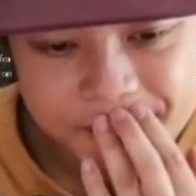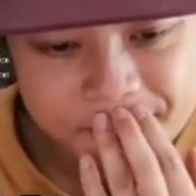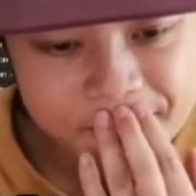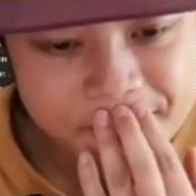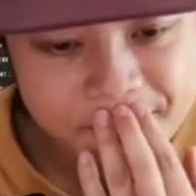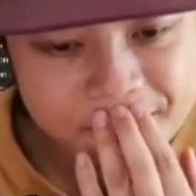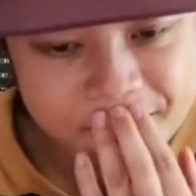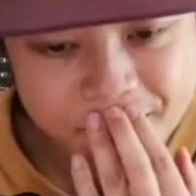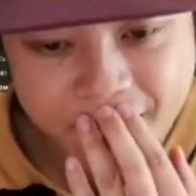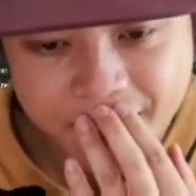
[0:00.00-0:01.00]

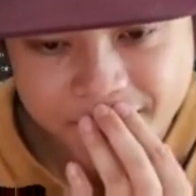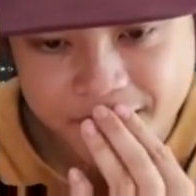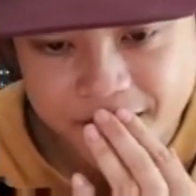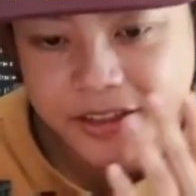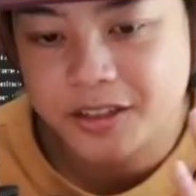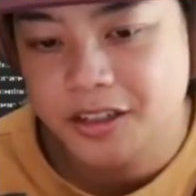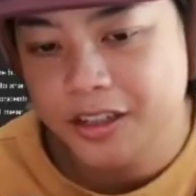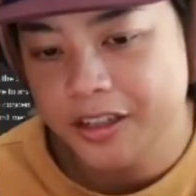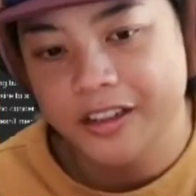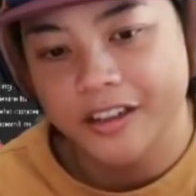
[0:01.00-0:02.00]
that isn't,
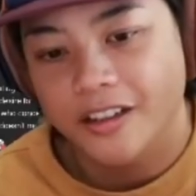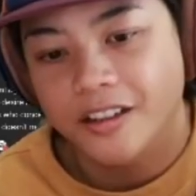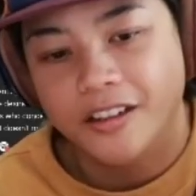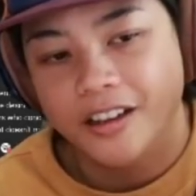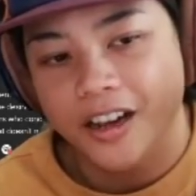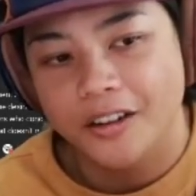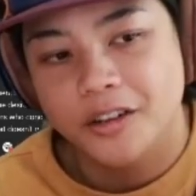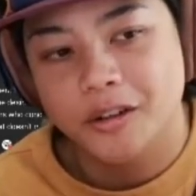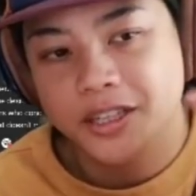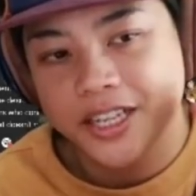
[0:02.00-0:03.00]
I don't
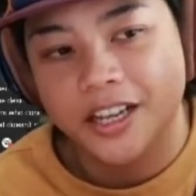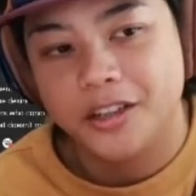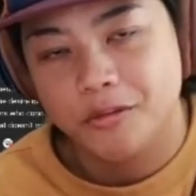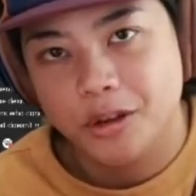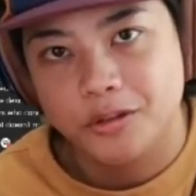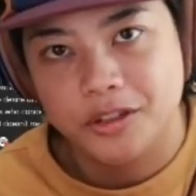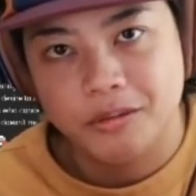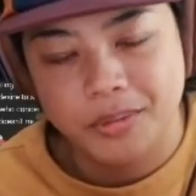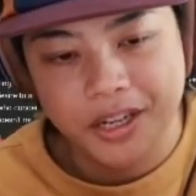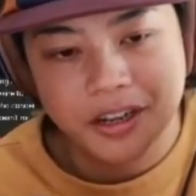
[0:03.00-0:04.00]
know, Italian roast
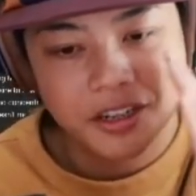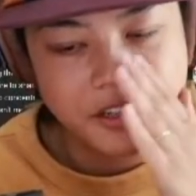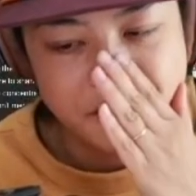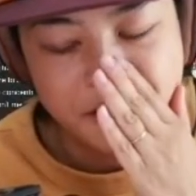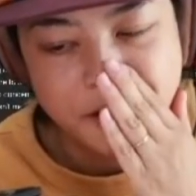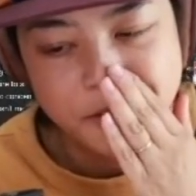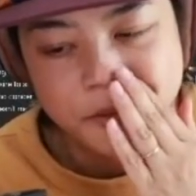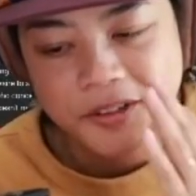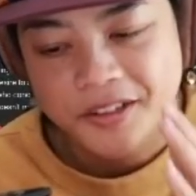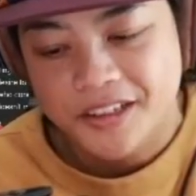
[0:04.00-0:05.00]
and beyond, So
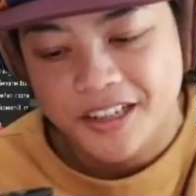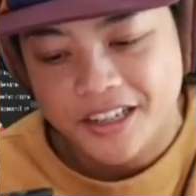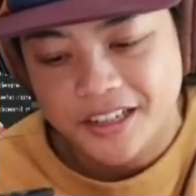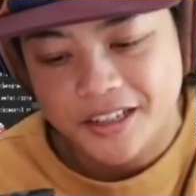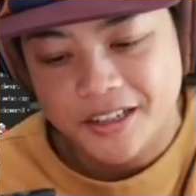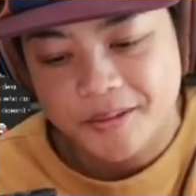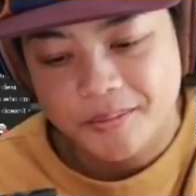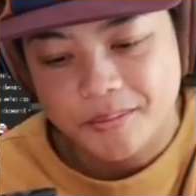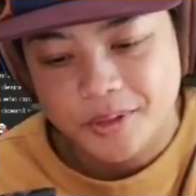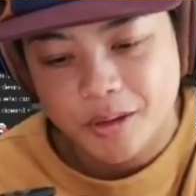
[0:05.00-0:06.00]

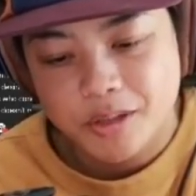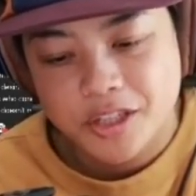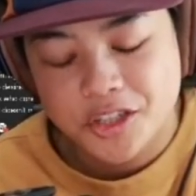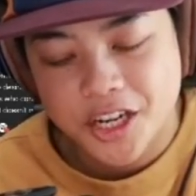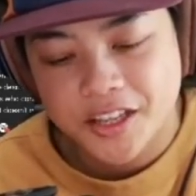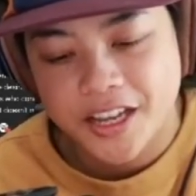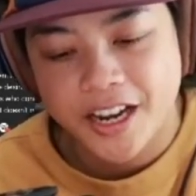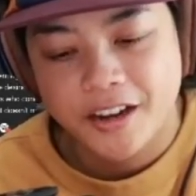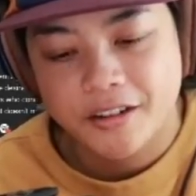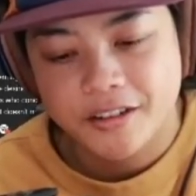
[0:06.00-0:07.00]
I would just check that
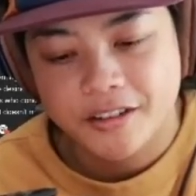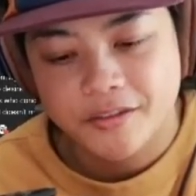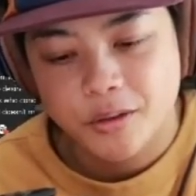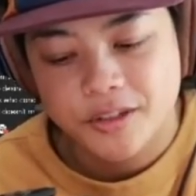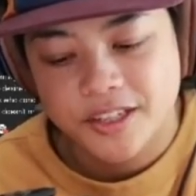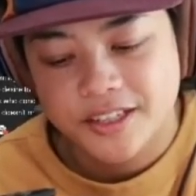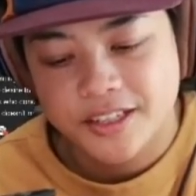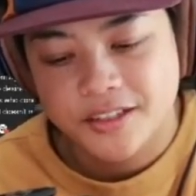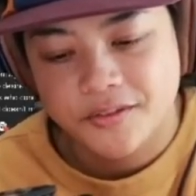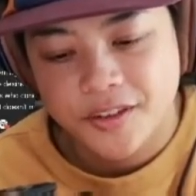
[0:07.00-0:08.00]
out. 460
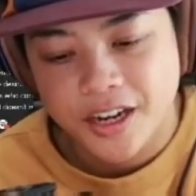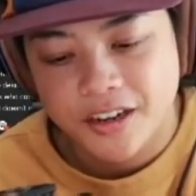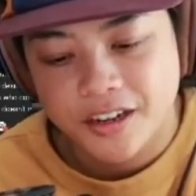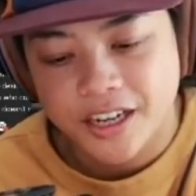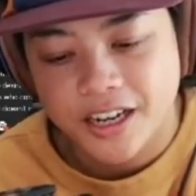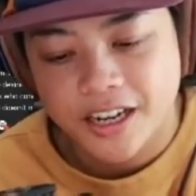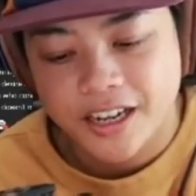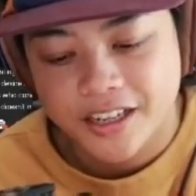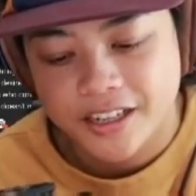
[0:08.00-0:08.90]
is very high.